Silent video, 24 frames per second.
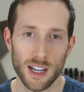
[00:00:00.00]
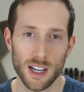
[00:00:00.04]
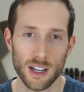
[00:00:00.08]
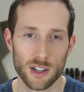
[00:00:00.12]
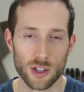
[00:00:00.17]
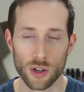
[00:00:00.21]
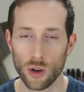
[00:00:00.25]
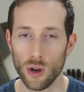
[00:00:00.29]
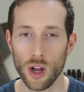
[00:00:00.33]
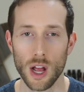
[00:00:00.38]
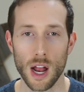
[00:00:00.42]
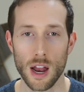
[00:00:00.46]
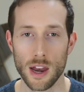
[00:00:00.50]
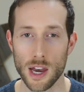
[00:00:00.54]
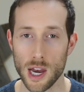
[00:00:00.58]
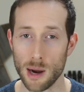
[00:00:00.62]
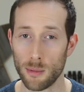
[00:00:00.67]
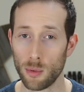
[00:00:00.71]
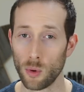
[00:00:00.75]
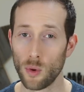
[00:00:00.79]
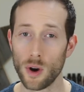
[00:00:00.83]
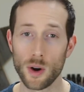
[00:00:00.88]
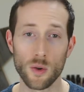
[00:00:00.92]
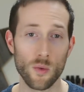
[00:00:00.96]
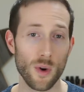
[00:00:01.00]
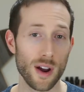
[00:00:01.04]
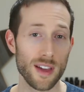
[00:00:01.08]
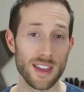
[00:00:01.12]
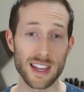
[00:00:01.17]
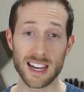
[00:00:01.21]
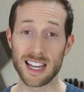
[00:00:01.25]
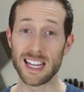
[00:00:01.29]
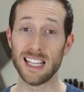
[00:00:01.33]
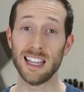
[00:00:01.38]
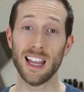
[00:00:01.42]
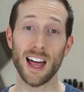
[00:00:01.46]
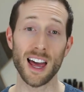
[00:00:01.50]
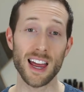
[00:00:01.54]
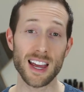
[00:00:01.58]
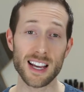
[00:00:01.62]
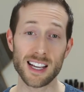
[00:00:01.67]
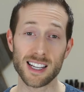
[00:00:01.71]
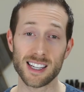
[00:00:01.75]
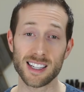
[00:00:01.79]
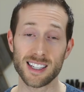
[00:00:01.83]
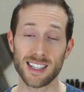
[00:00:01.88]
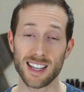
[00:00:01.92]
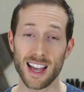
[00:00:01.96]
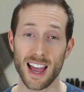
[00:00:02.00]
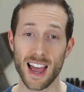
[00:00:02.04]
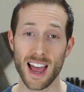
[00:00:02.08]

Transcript: So number one way that he likes,